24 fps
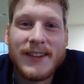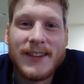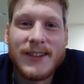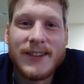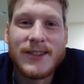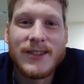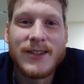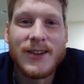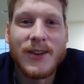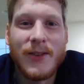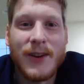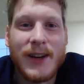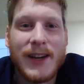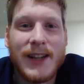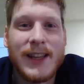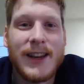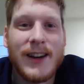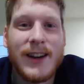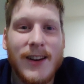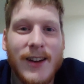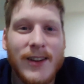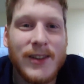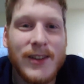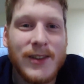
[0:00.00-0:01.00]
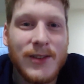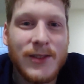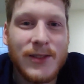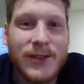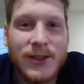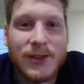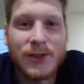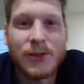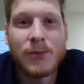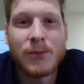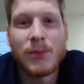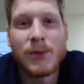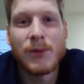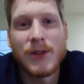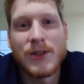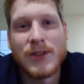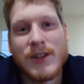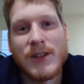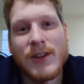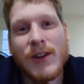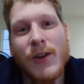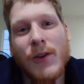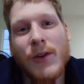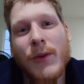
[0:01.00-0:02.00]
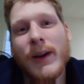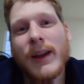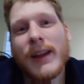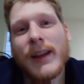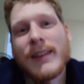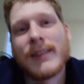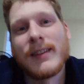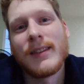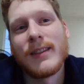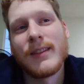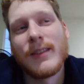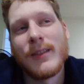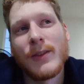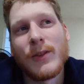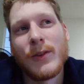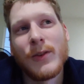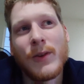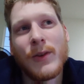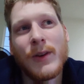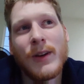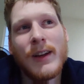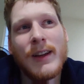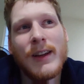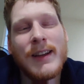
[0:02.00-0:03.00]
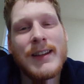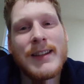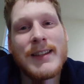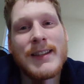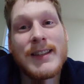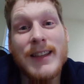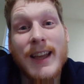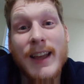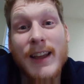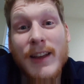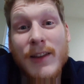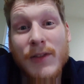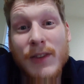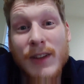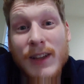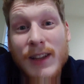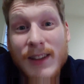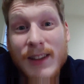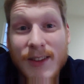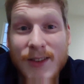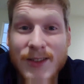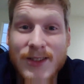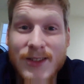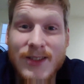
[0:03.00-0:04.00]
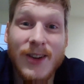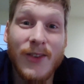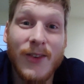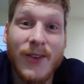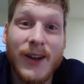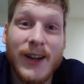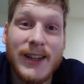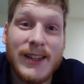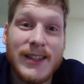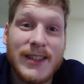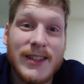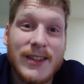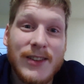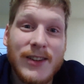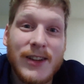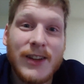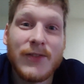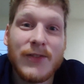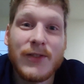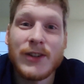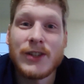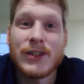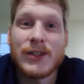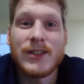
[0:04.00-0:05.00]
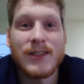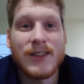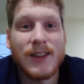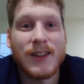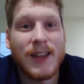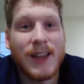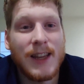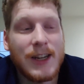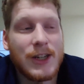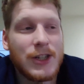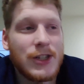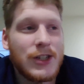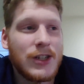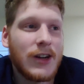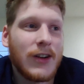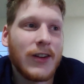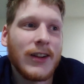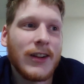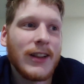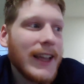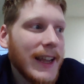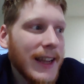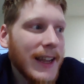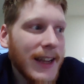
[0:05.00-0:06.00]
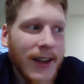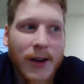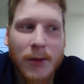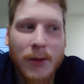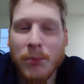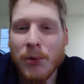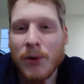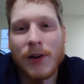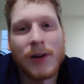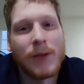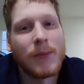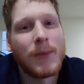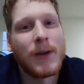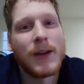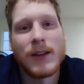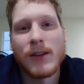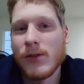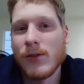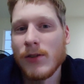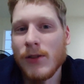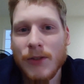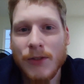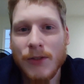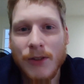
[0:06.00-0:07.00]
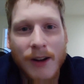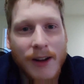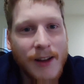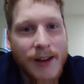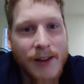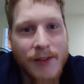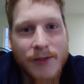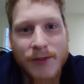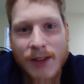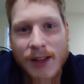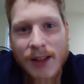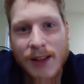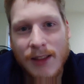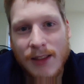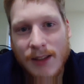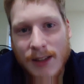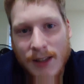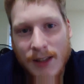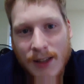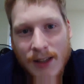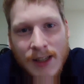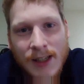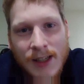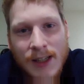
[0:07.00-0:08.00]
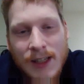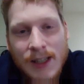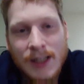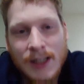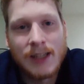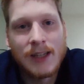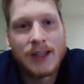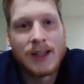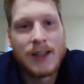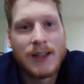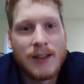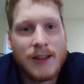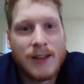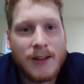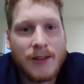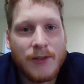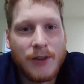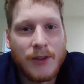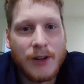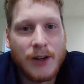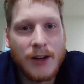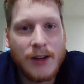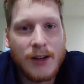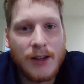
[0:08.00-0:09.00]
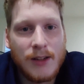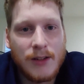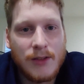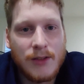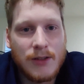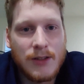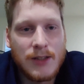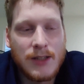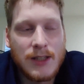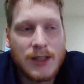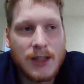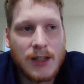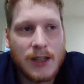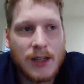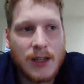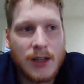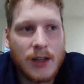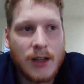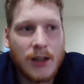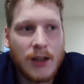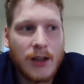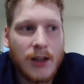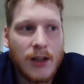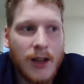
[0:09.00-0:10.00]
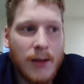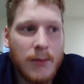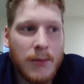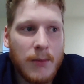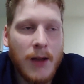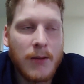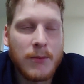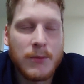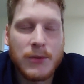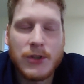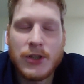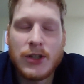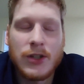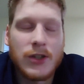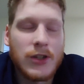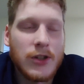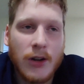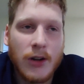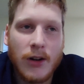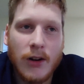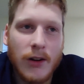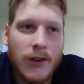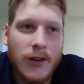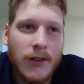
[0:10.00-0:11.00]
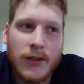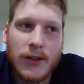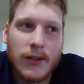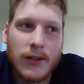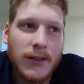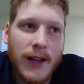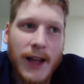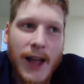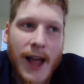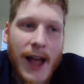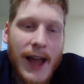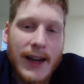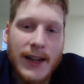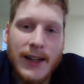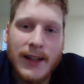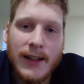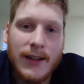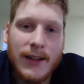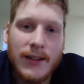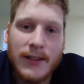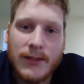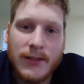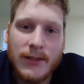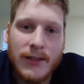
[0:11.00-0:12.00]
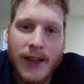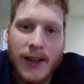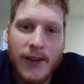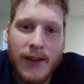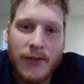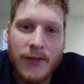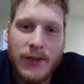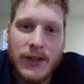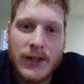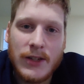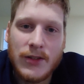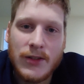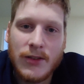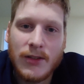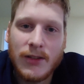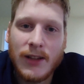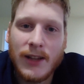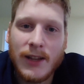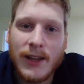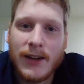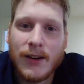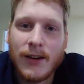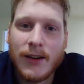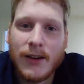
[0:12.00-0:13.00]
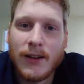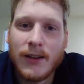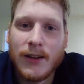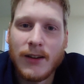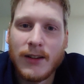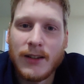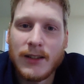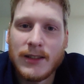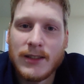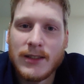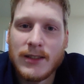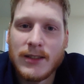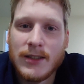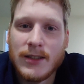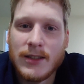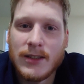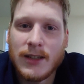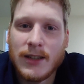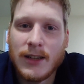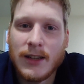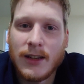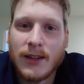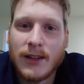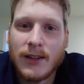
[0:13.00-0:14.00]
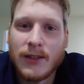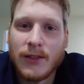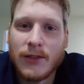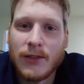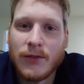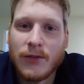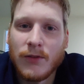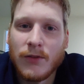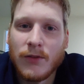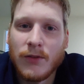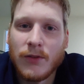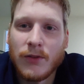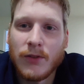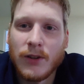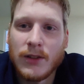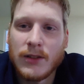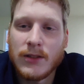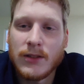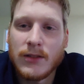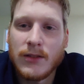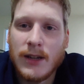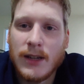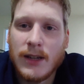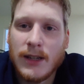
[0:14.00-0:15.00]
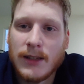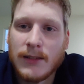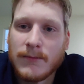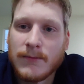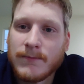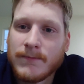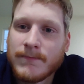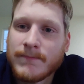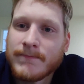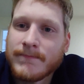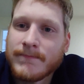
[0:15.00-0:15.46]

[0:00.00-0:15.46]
There's no way to get it on YouTube. There's no way to save it. There's no way to even like share a link or put it on my Google Drive. Nothing. Very interesting. I'm sure they're adding that feature later. It's just kind of frustrating.